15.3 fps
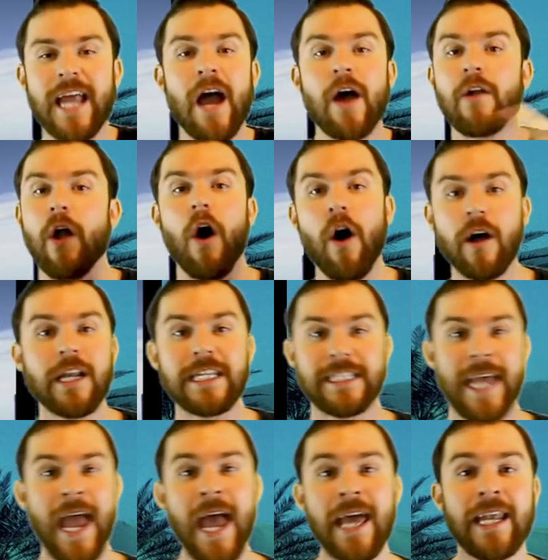down on its
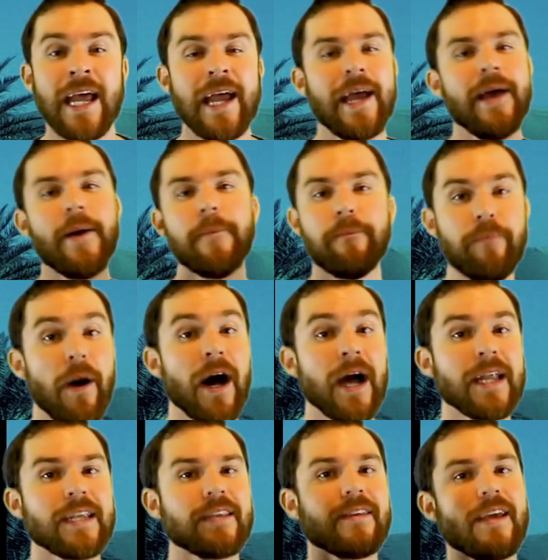head,
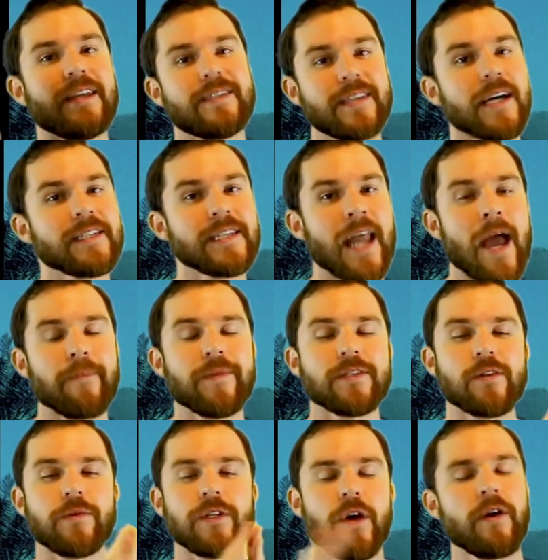but it doesn't happen,
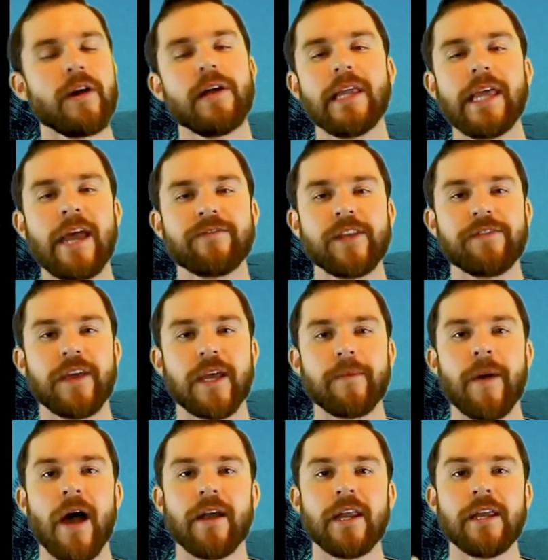so we don't really have to think
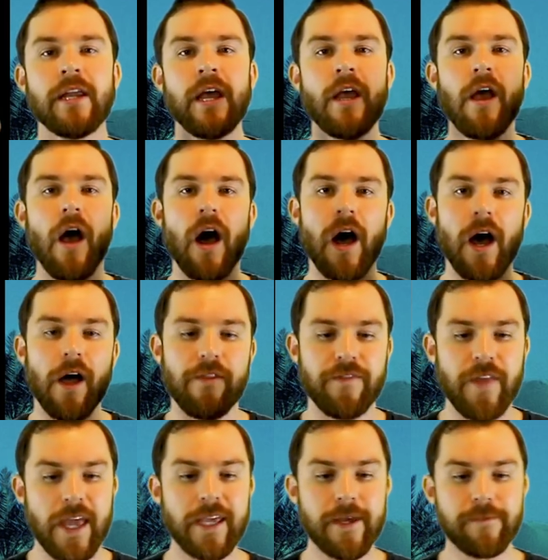about it.
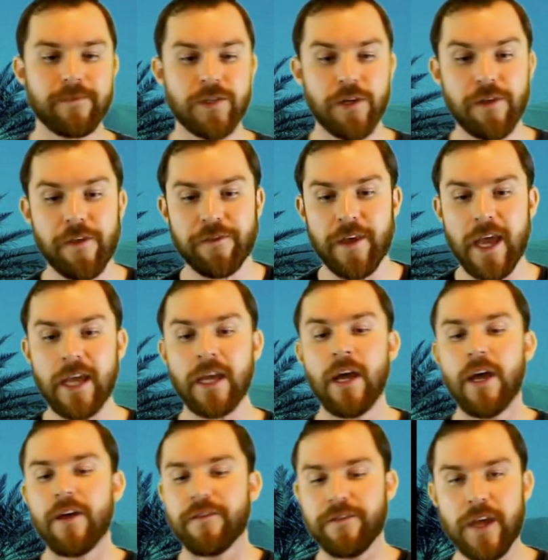They get to the thing,
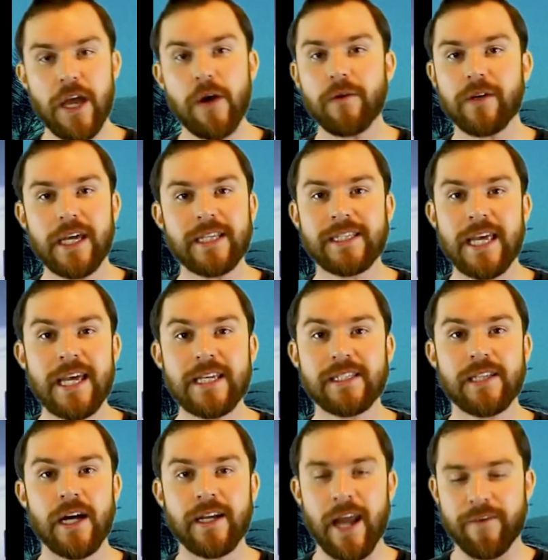Theo gets his
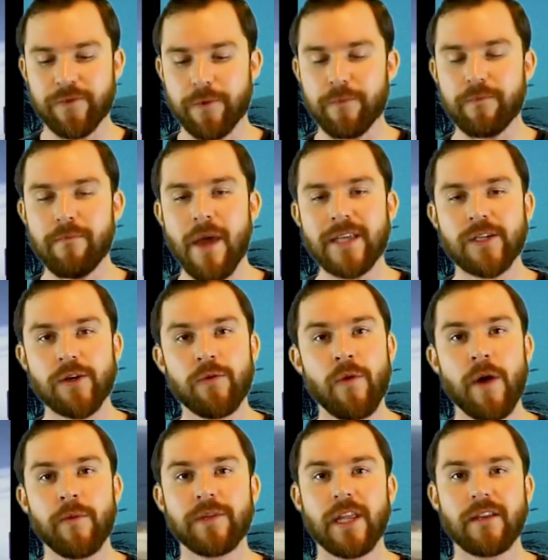done after messing
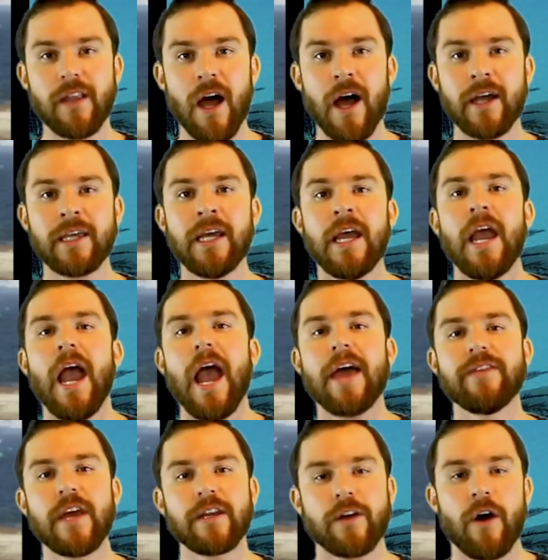around with the lock,
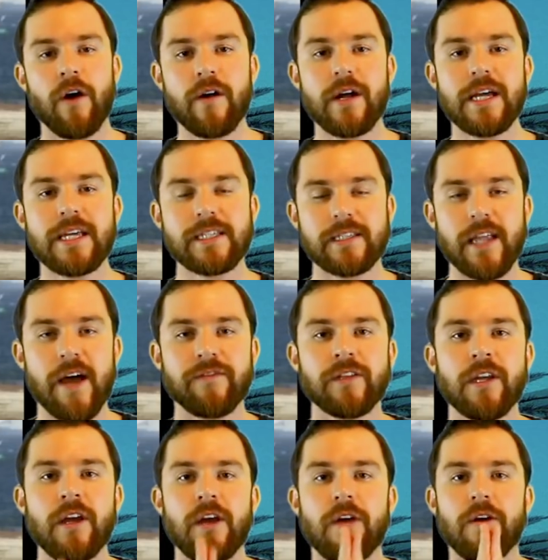and then Kara is
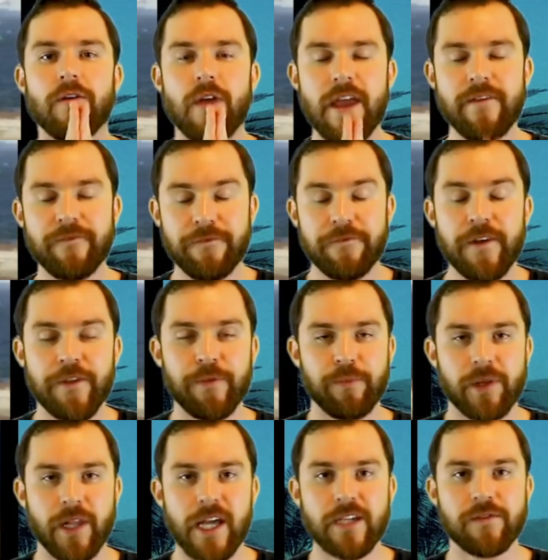left in 5th
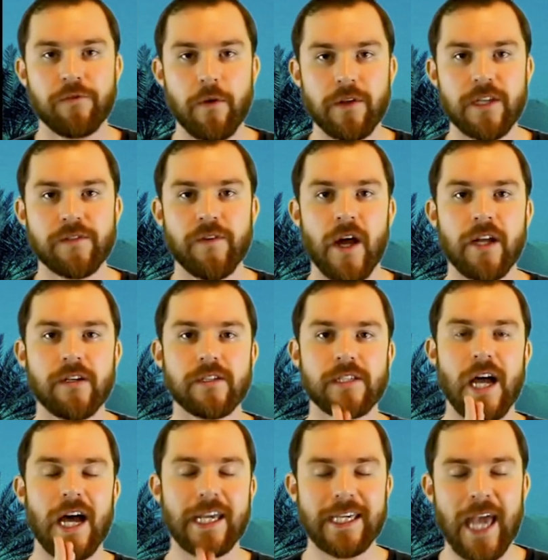place for this finals.
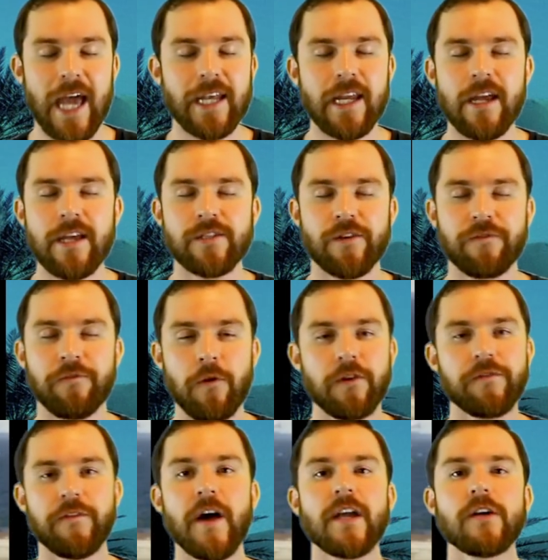Again, it's her 4th
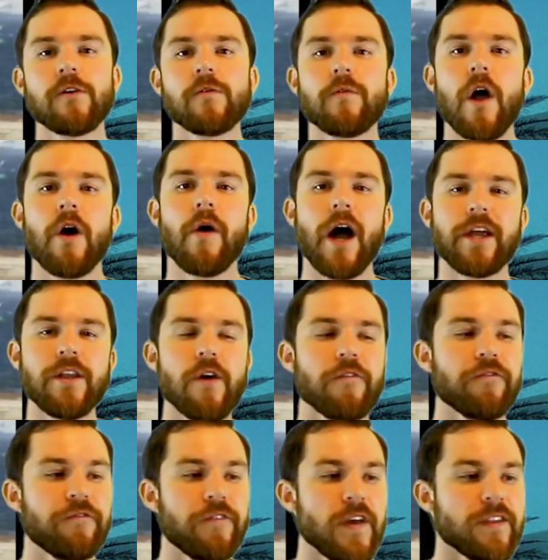final in a row. I know
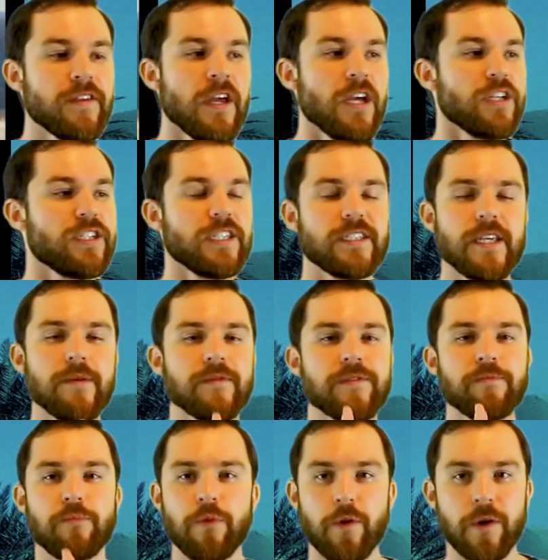5th she seems
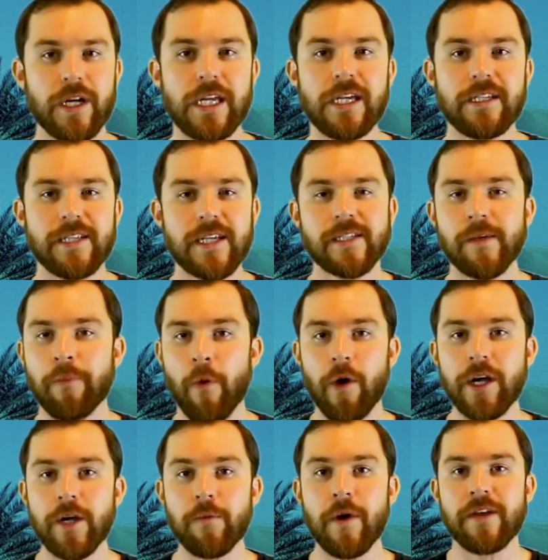pretty
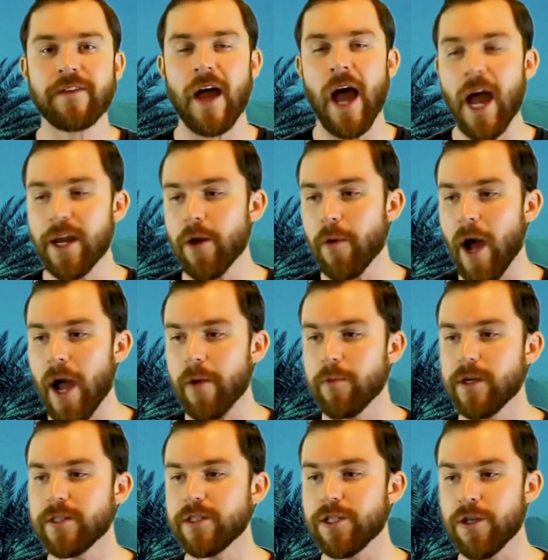disappointed with. I know I
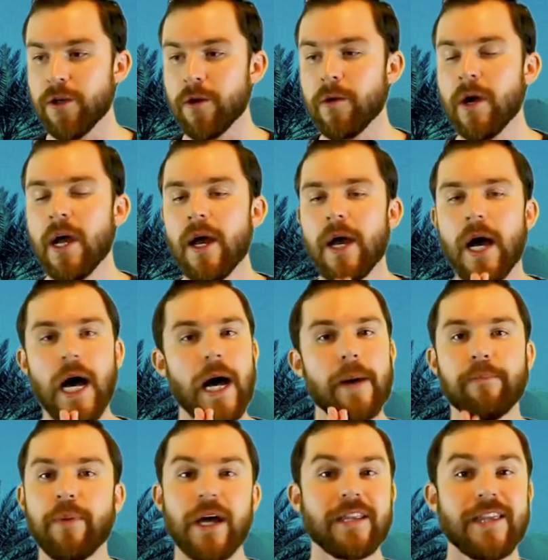would too.
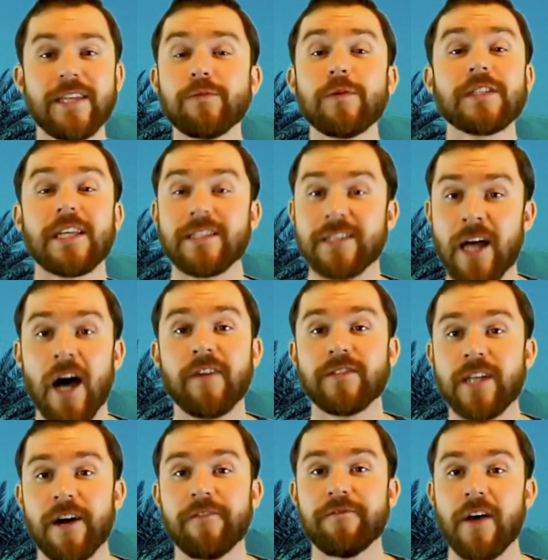But this was a
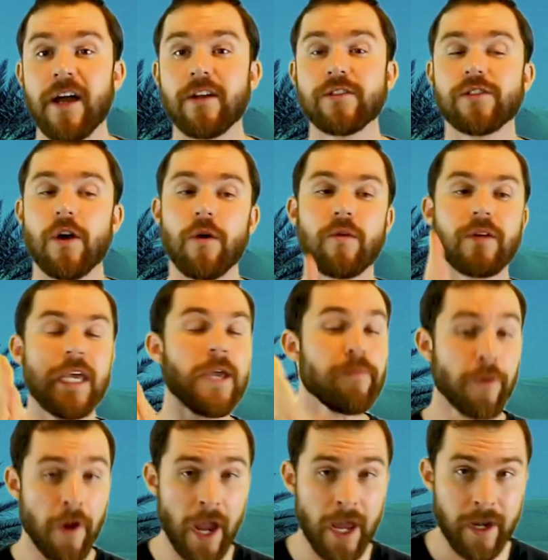tough final, so keep
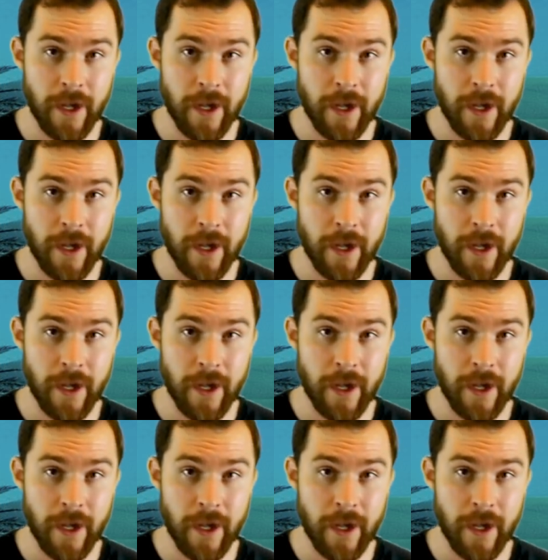your head